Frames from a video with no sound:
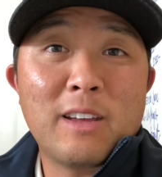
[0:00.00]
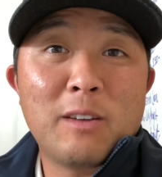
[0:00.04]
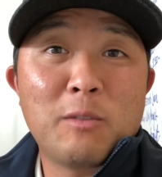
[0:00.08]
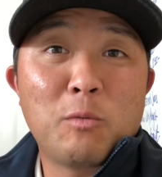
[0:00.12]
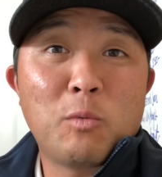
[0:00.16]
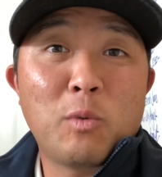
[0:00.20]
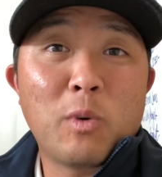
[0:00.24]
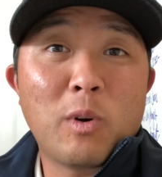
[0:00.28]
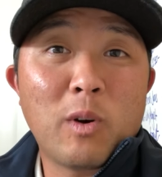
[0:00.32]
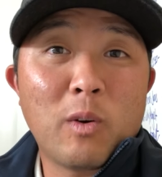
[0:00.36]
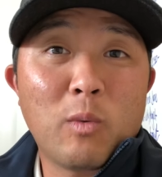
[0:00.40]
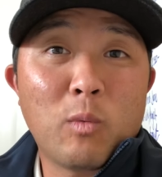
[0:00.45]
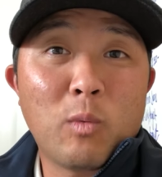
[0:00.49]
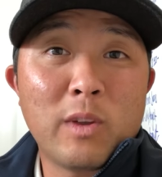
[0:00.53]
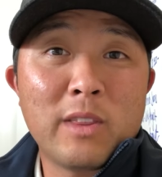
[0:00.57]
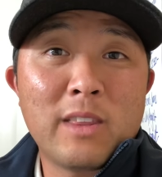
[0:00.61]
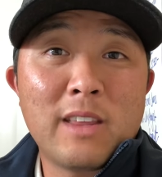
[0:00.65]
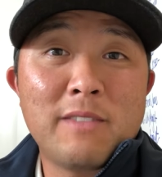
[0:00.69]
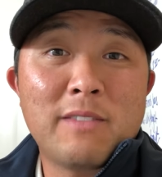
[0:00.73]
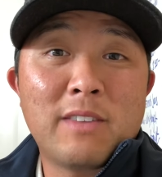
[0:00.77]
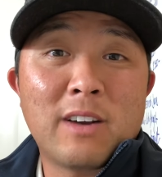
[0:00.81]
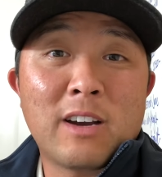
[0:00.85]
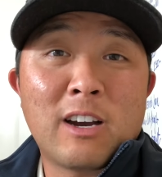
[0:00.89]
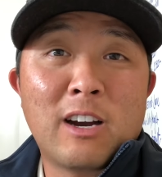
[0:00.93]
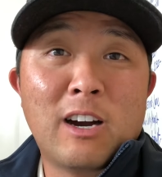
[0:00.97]
and what
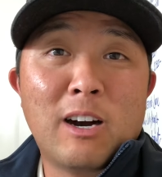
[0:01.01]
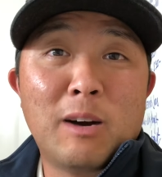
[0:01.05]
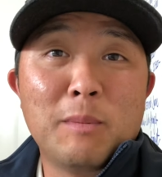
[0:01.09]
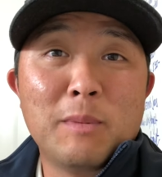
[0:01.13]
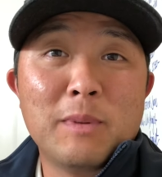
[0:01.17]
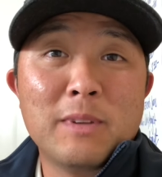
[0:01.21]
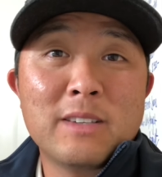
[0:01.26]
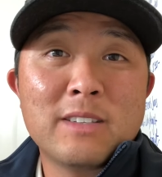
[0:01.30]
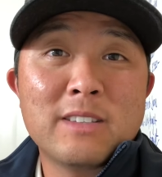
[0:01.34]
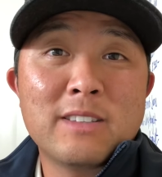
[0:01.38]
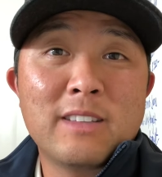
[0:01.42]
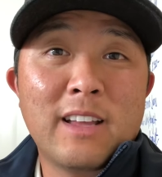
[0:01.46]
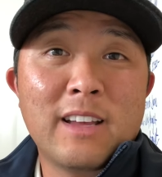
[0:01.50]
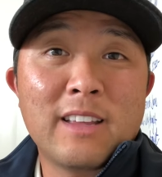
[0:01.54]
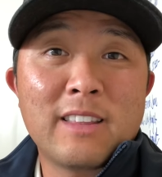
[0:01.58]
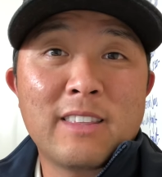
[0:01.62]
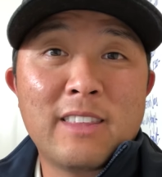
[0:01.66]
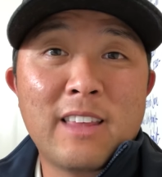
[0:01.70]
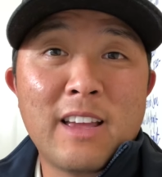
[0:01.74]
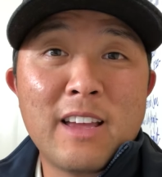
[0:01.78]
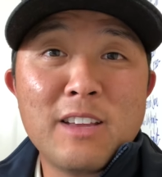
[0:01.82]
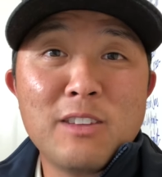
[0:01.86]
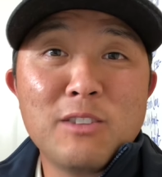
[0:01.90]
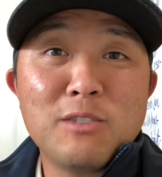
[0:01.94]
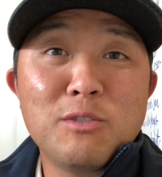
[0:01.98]
they've accomplished, like
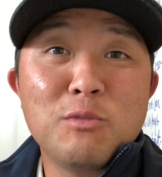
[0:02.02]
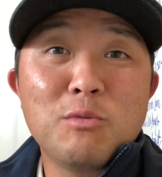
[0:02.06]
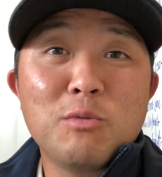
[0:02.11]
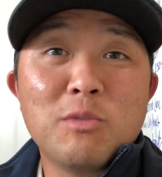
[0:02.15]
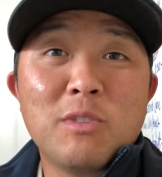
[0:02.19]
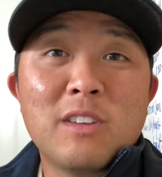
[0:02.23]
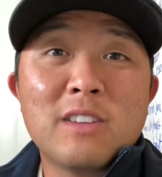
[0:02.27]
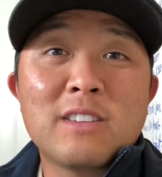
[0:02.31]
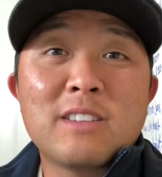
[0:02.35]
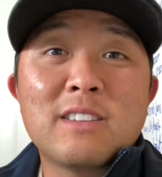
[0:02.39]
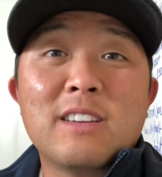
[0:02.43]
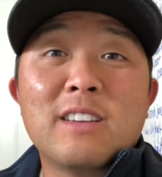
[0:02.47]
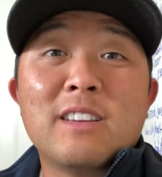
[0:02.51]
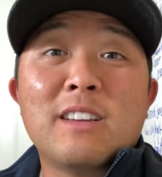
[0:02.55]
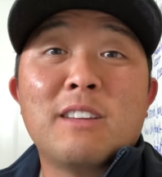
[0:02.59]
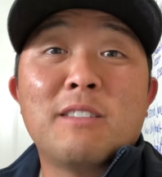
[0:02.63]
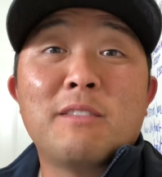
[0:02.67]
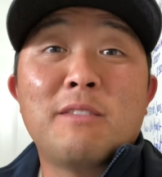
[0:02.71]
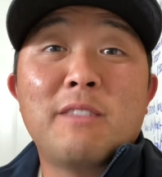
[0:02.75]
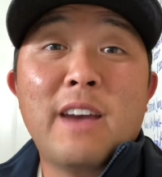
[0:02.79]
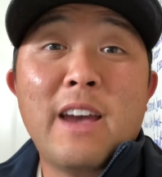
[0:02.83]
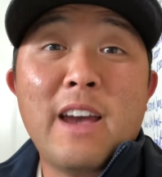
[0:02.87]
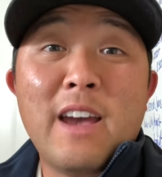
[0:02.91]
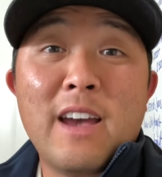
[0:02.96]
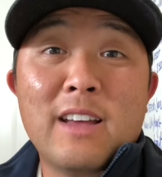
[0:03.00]
they knew this in
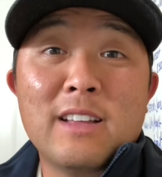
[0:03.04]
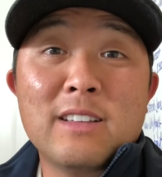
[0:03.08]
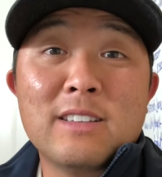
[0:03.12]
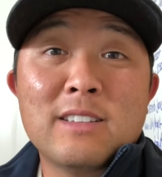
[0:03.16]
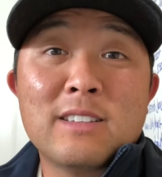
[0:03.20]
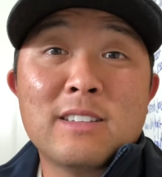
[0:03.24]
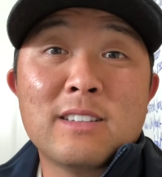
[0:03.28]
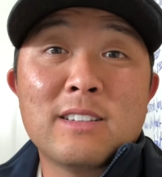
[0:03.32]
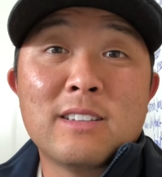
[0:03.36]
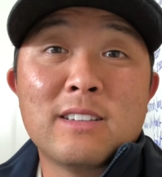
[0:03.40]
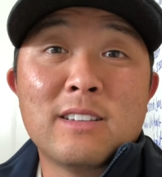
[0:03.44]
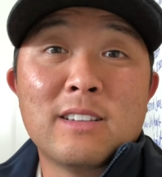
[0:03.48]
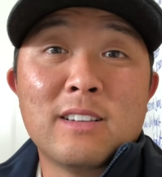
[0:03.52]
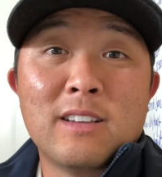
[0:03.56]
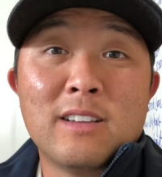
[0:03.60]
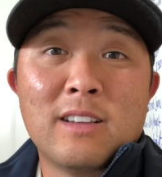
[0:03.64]
advance.